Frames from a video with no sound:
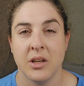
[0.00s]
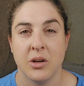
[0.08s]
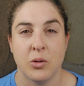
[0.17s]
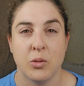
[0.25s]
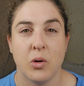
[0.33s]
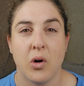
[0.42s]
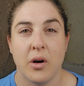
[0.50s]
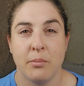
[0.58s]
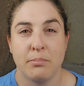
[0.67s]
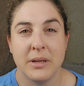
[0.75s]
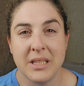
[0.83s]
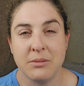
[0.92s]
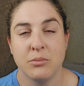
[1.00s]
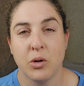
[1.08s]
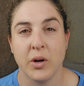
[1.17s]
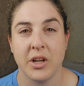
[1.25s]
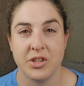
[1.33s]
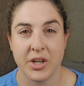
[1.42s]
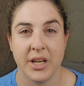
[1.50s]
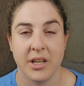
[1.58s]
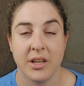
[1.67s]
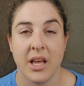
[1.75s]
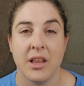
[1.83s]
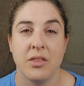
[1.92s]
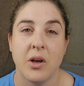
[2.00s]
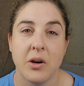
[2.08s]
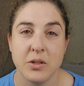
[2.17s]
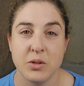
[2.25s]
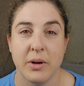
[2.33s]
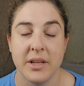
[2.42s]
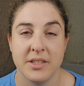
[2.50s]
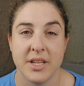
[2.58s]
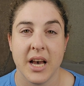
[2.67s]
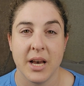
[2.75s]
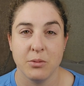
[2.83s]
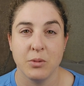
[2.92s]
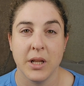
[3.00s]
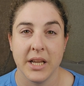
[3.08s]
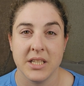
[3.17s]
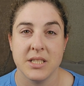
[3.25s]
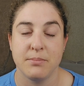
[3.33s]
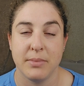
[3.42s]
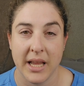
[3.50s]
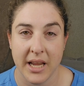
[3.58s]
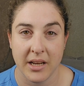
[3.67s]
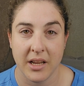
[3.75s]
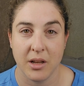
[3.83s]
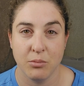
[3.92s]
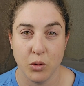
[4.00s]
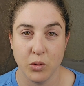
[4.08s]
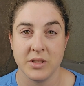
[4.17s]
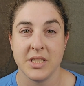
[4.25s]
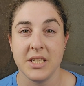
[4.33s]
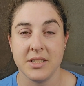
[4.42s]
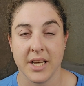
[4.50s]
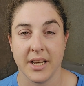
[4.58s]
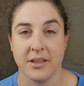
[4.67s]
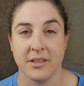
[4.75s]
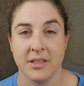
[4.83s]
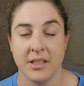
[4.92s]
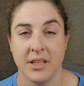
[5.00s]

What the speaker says: or a bit more intricate, and those ones I will explain in more detail.